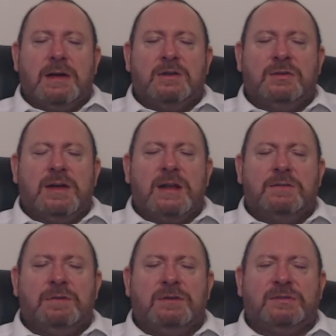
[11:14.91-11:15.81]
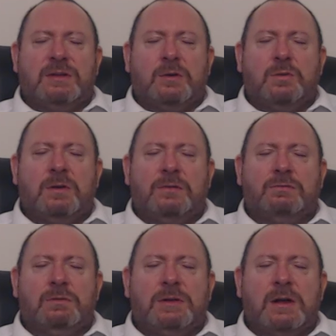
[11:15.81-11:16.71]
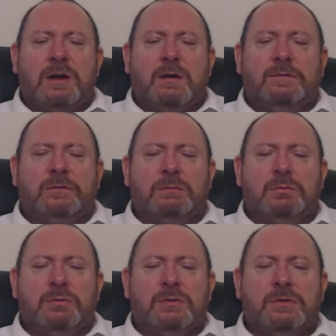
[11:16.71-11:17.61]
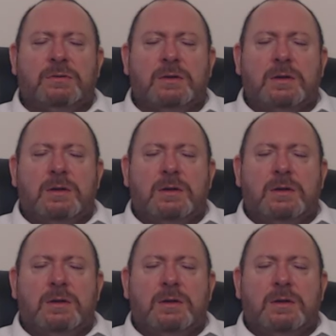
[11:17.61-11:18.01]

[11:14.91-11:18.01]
and at the end of it say, well, I was really uncomfortable and,